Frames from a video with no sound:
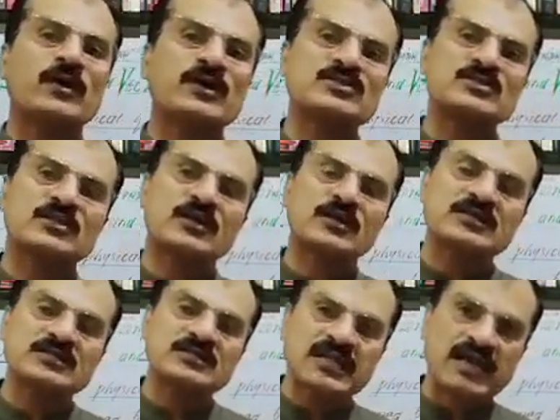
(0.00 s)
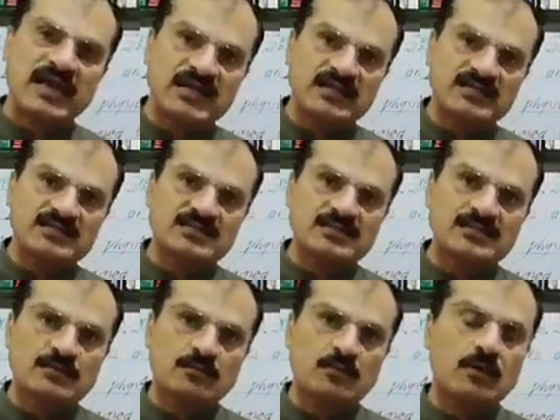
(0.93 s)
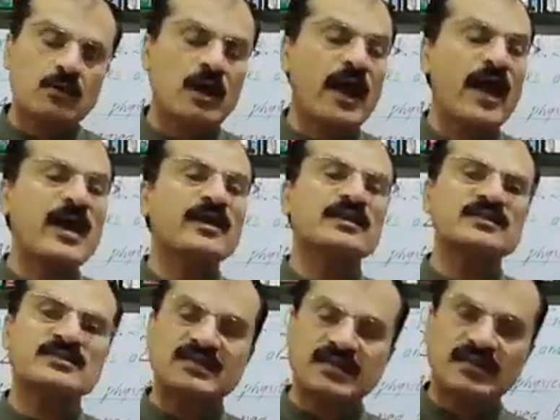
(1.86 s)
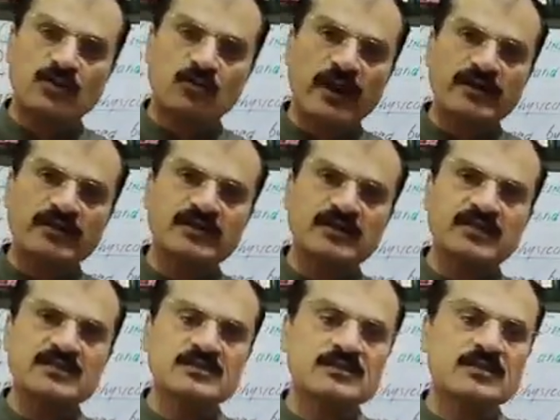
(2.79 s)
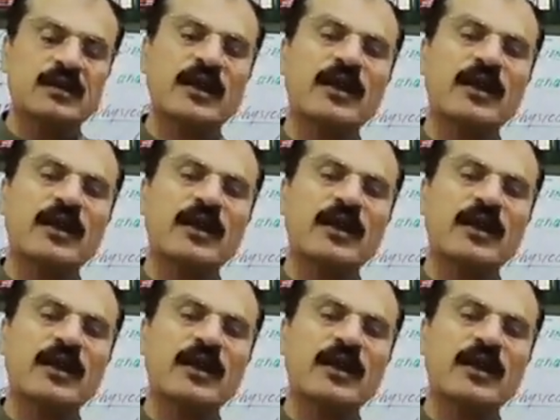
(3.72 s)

first the scalars and scalar quantities,